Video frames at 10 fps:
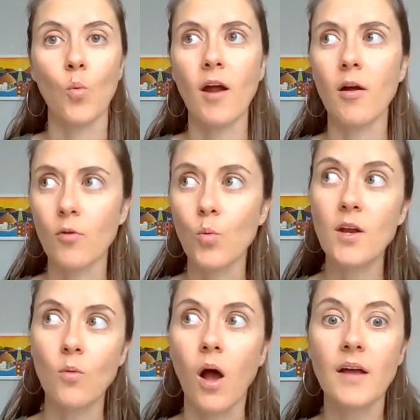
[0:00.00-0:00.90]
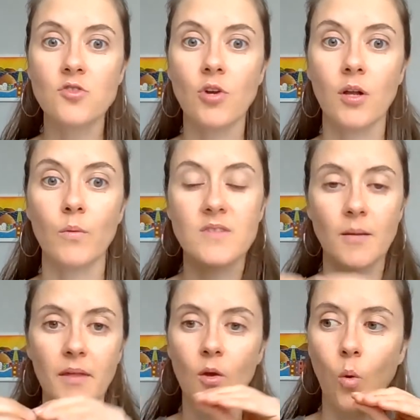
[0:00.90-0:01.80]
Where do I struggle with
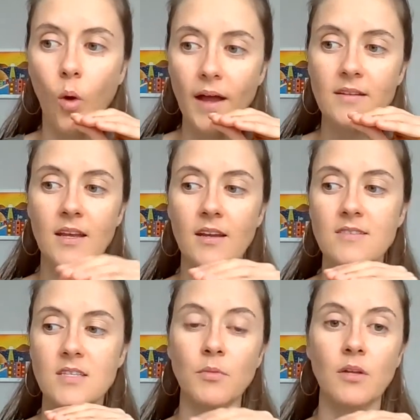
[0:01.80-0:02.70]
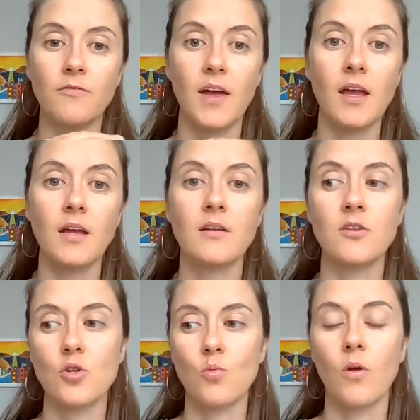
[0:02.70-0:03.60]
something quite in a similar vein
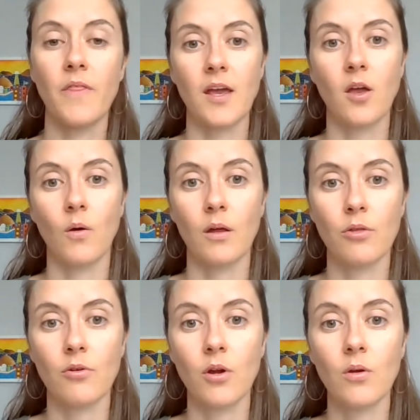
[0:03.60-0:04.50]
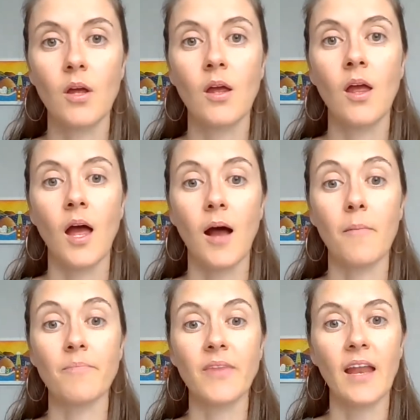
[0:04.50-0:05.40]
to what they're going through?
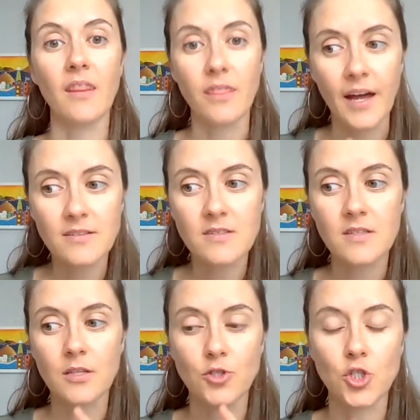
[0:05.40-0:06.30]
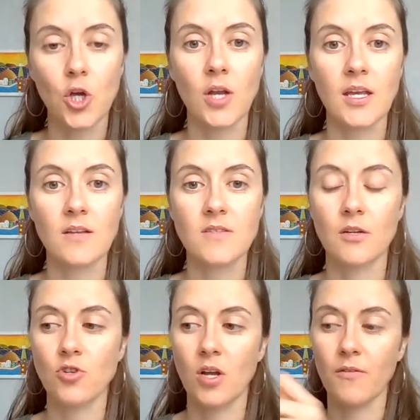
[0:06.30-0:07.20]
And that's the journey. Instead
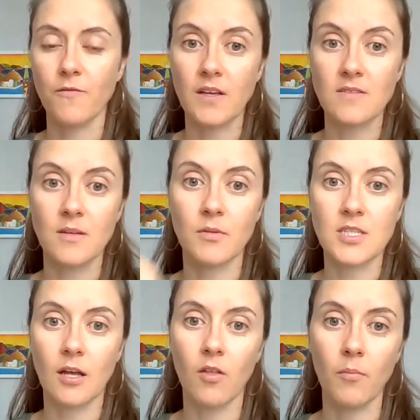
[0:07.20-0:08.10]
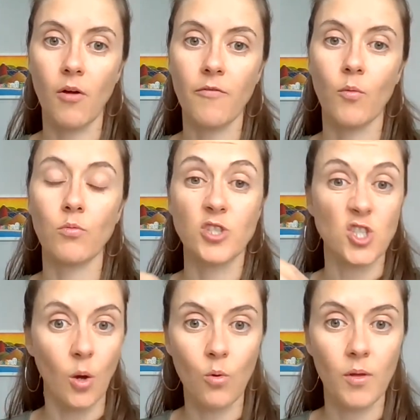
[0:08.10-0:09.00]
of trying to fix them and tell them off and
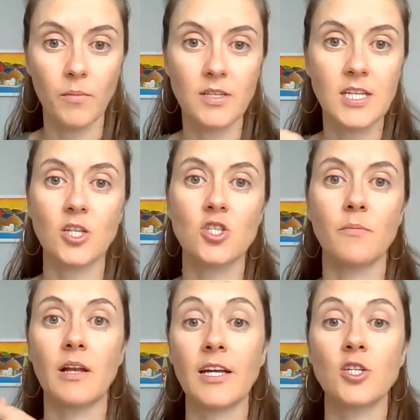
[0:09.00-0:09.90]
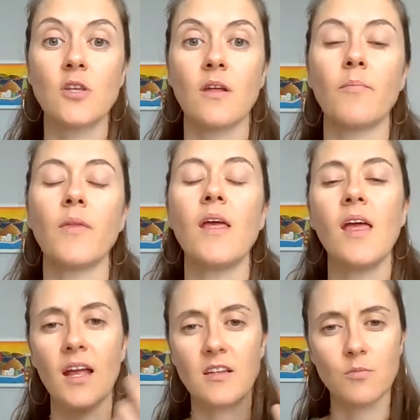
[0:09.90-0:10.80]
show them and teach them and lecture them,
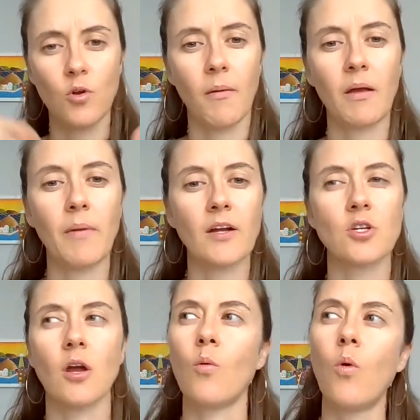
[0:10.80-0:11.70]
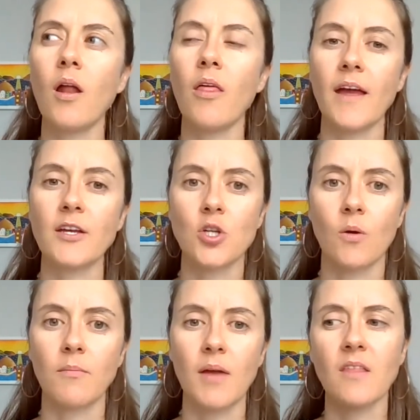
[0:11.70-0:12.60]
it's more coming back to go, what are they
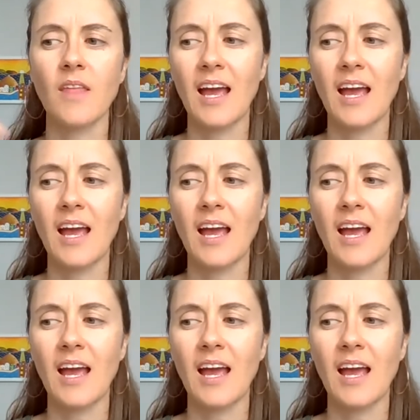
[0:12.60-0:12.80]
showing me?